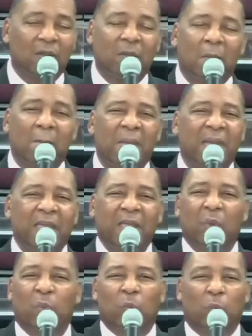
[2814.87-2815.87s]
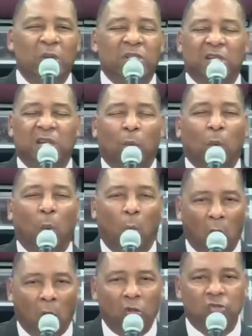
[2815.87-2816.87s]
may He richly
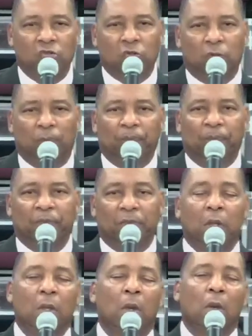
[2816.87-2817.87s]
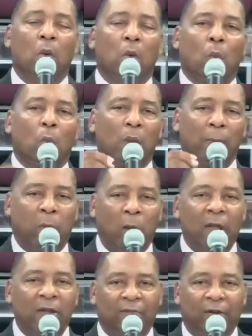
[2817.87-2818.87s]
reward you. We're
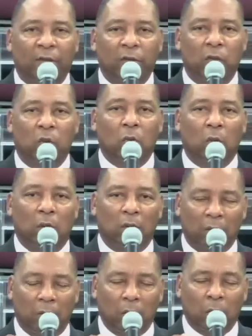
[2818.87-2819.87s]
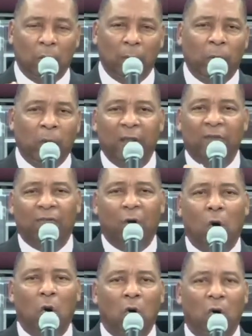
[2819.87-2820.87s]
praying for you. We're praying for
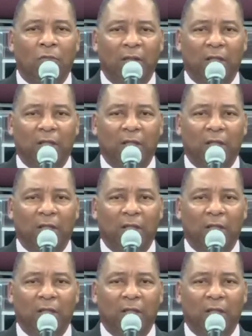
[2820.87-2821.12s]
all that